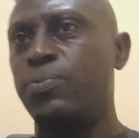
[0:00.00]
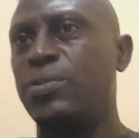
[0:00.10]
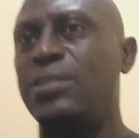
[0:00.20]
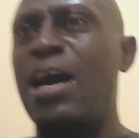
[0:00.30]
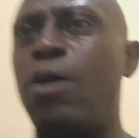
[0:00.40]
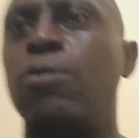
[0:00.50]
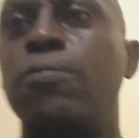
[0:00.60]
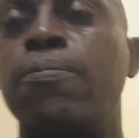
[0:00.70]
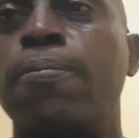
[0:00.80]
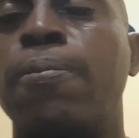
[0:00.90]
Now
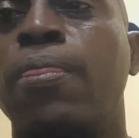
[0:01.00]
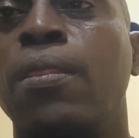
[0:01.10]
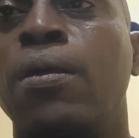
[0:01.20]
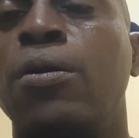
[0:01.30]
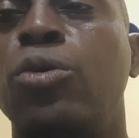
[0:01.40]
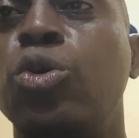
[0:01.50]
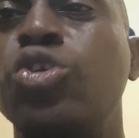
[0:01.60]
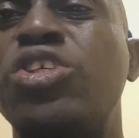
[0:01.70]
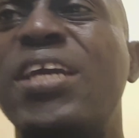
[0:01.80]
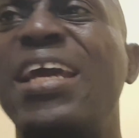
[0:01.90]

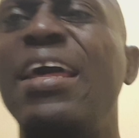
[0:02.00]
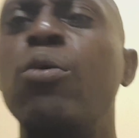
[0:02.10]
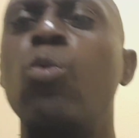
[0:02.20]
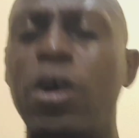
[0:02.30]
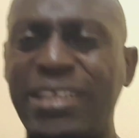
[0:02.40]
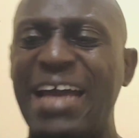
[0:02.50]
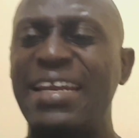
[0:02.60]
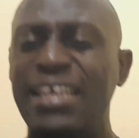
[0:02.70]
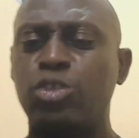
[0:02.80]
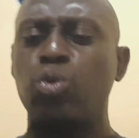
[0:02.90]
use clean water,
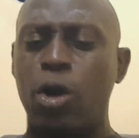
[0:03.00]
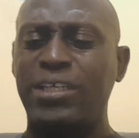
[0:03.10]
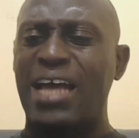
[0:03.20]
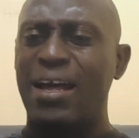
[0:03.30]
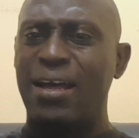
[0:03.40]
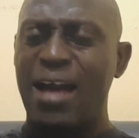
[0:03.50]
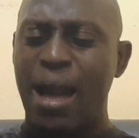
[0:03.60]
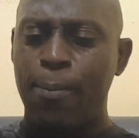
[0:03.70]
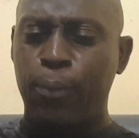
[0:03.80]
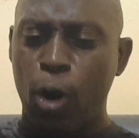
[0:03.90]
neat water,
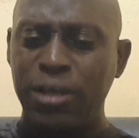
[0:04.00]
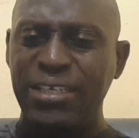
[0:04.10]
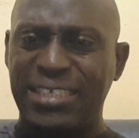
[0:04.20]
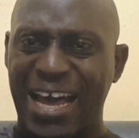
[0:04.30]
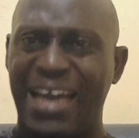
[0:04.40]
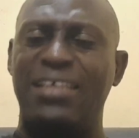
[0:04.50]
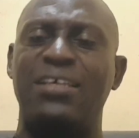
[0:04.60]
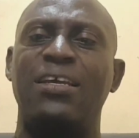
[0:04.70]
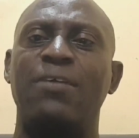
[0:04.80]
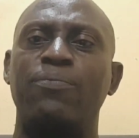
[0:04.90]
and pour inside.
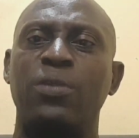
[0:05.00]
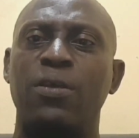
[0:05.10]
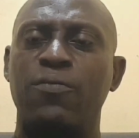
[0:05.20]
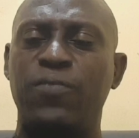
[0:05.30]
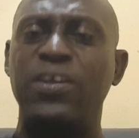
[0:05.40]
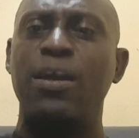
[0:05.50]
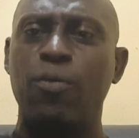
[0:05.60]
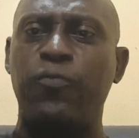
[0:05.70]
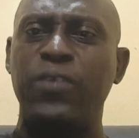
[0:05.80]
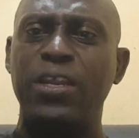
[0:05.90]
Feed
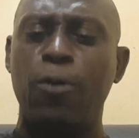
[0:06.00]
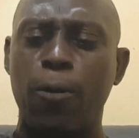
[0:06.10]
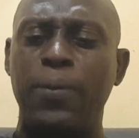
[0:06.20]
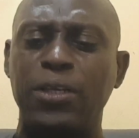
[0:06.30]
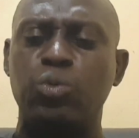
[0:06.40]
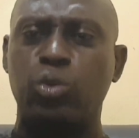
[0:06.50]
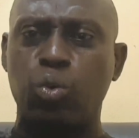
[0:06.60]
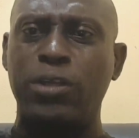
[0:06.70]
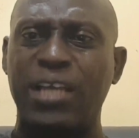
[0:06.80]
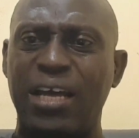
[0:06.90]
the whole place with
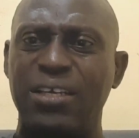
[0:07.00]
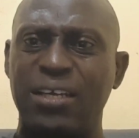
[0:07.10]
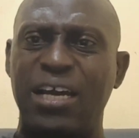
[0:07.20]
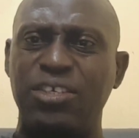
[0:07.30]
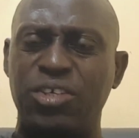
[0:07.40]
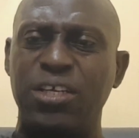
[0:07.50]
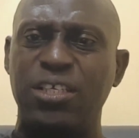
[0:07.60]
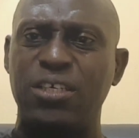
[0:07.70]
water. Are you seeing it?